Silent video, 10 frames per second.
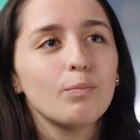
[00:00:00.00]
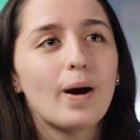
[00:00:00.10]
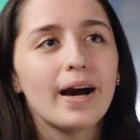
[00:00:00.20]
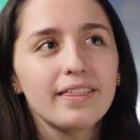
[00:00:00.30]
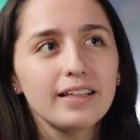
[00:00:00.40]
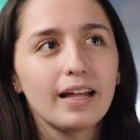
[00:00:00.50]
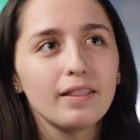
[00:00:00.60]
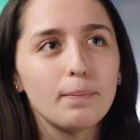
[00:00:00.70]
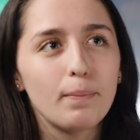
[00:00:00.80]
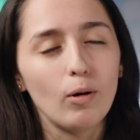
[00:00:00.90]
I think that
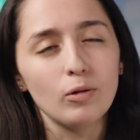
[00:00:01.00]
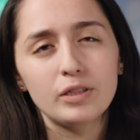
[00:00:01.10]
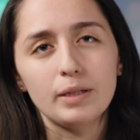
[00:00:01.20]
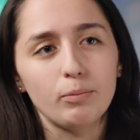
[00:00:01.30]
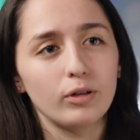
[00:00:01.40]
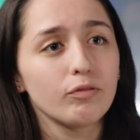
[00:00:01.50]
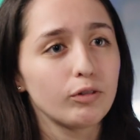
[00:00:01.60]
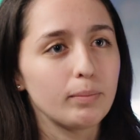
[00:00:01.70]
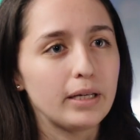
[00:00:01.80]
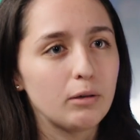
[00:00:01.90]
the most important
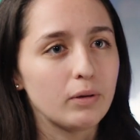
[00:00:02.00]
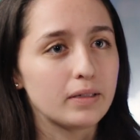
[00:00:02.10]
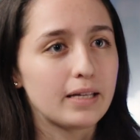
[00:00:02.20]
for me was